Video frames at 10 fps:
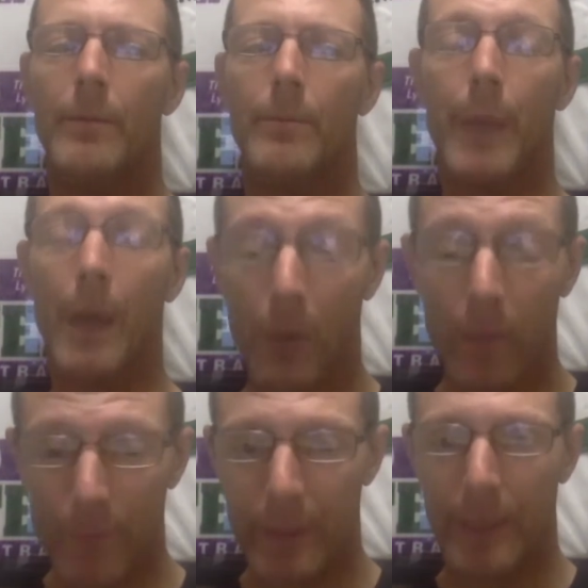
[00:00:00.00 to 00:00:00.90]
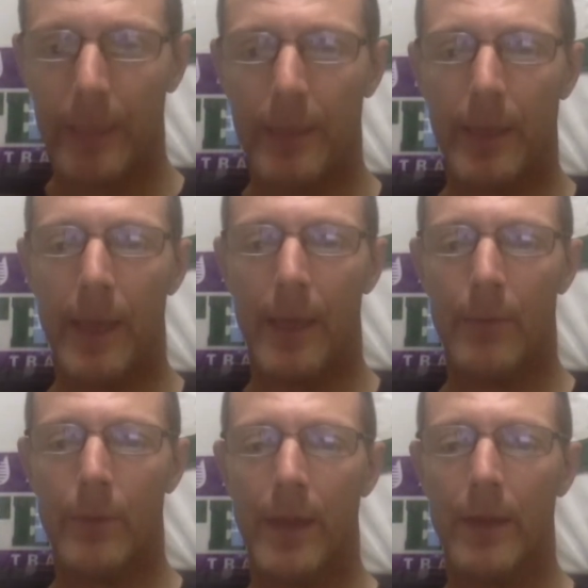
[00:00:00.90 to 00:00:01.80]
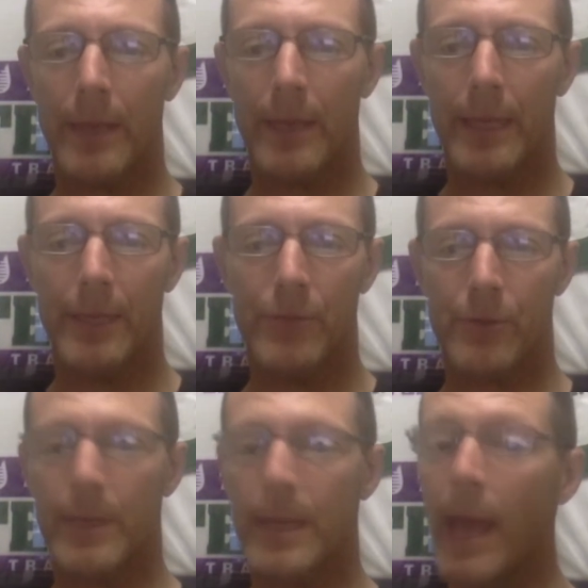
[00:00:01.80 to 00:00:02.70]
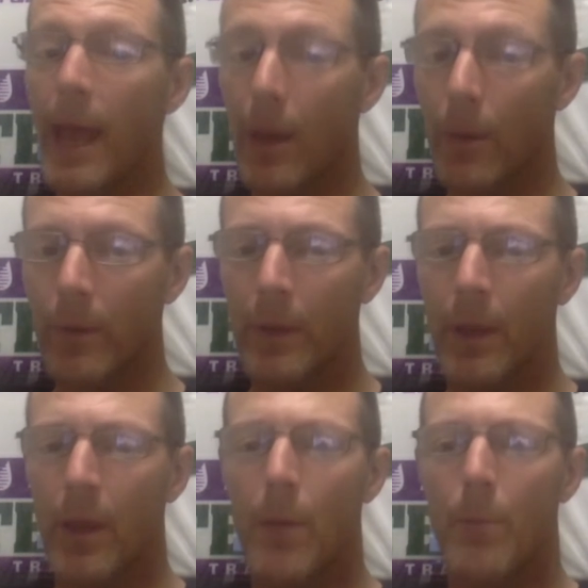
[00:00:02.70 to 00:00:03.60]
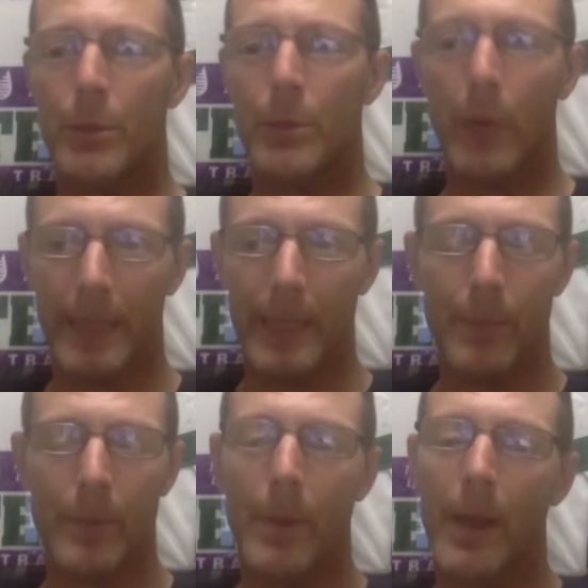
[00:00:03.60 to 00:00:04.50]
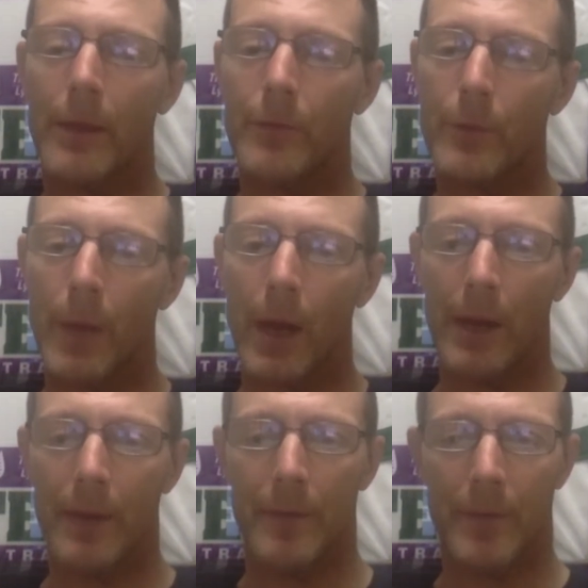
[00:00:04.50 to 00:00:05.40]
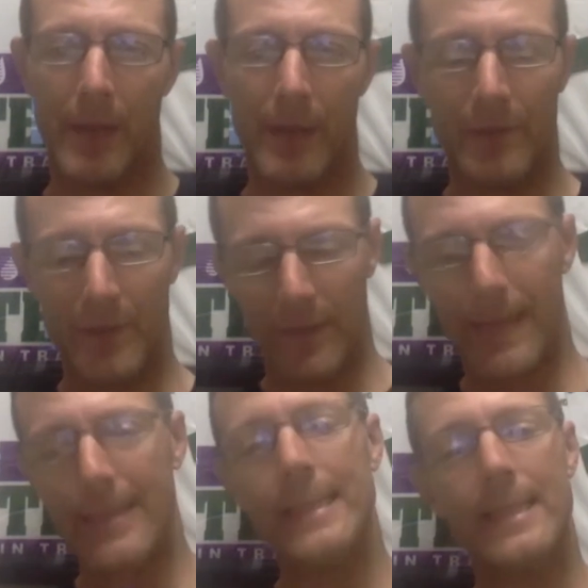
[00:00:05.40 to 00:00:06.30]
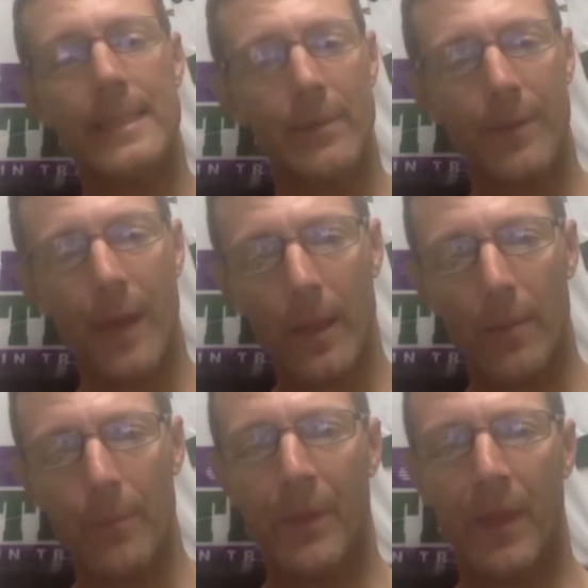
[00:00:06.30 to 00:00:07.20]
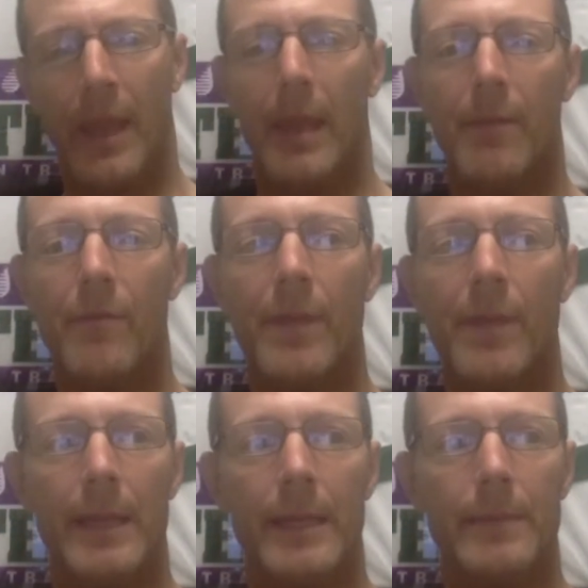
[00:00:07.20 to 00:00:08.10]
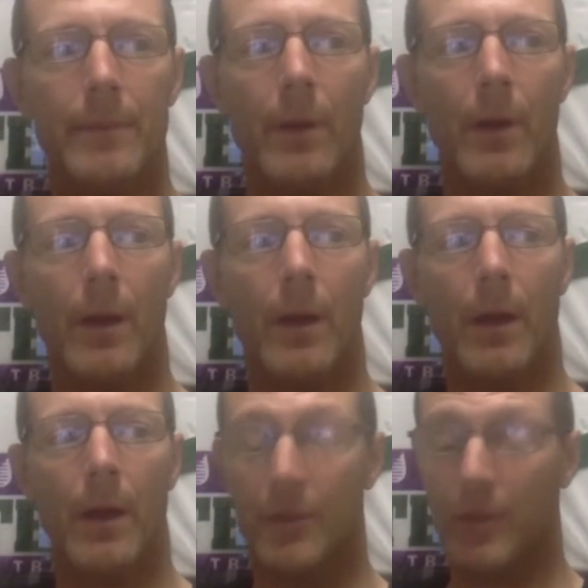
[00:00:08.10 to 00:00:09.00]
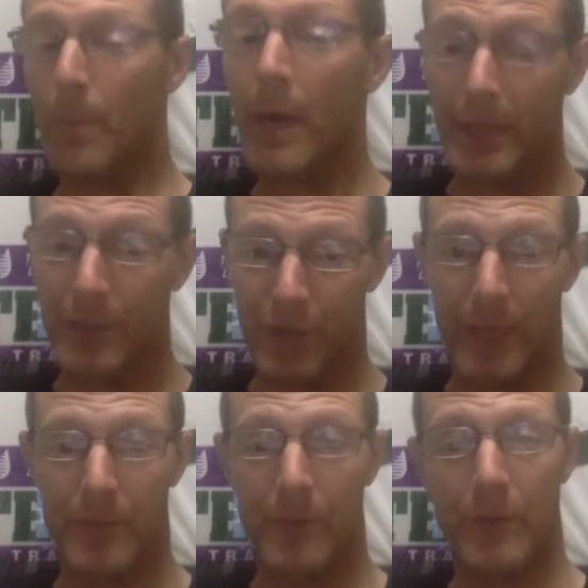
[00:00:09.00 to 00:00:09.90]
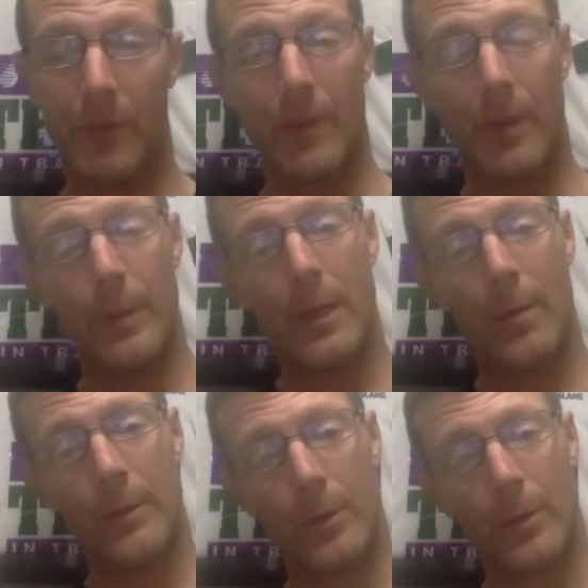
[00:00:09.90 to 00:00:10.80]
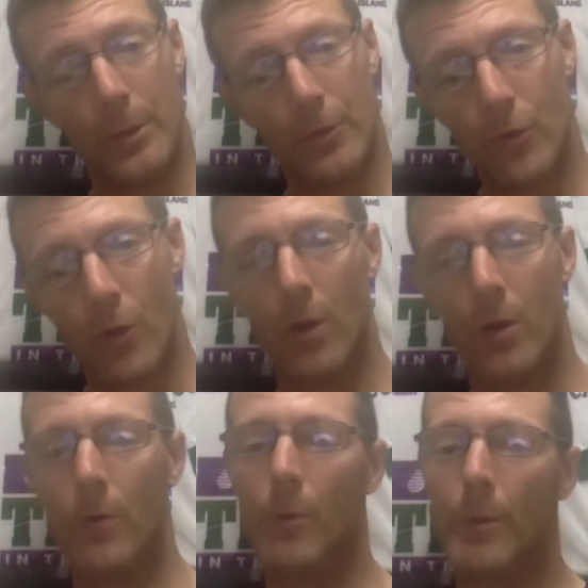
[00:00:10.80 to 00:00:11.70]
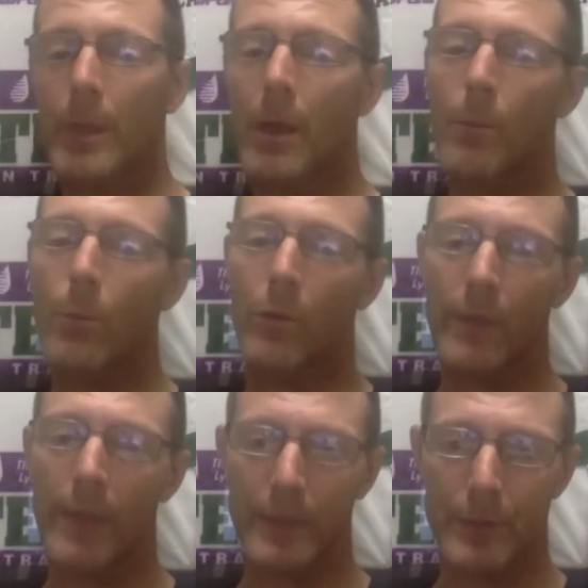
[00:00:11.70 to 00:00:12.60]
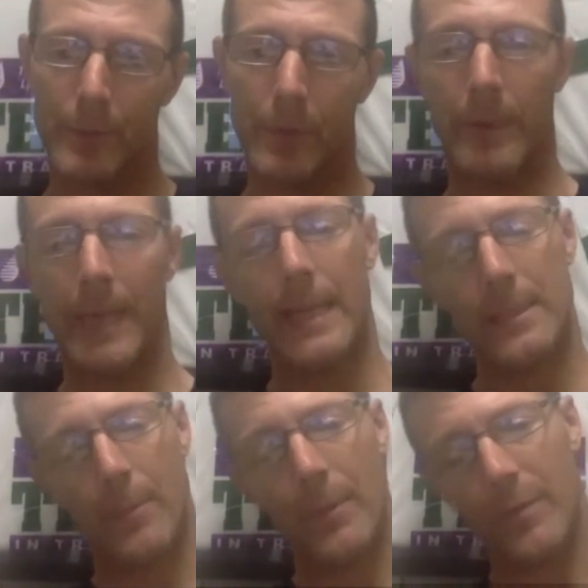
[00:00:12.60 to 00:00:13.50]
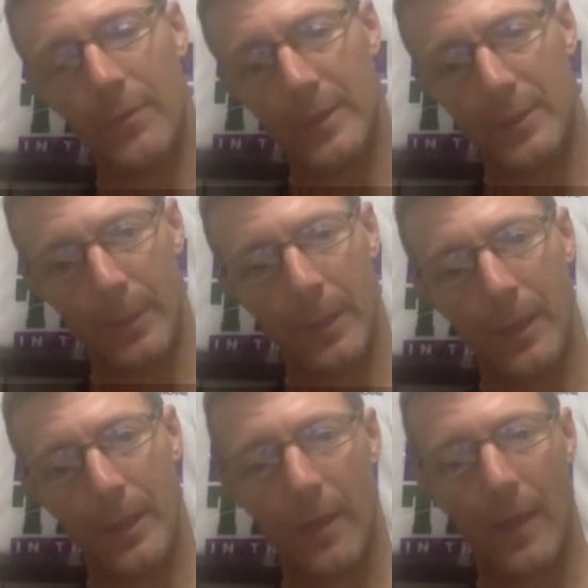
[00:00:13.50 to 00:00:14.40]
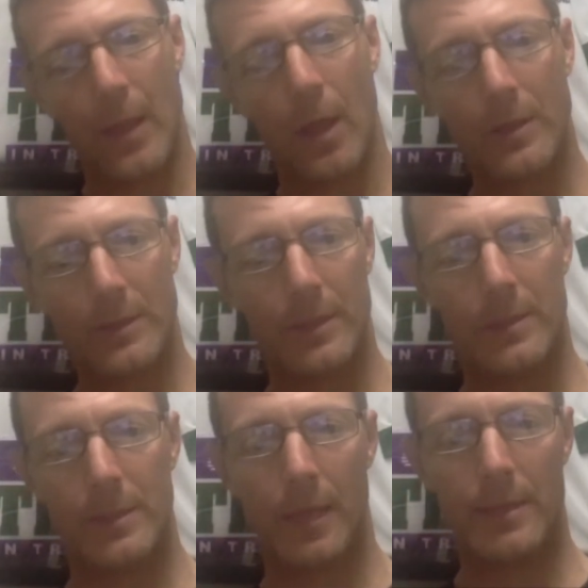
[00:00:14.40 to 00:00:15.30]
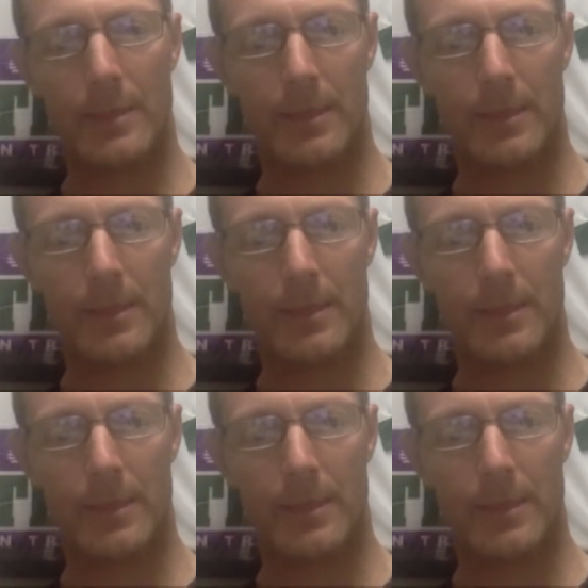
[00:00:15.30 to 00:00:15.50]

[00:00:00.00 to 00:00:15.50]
powerfully, and without getting injury now. But you want to keep in the back of your mind that as these athletes develop, if they, as their body changes, as they become a little bit stronger or become more flexible, regain some of the flexibility that they lost as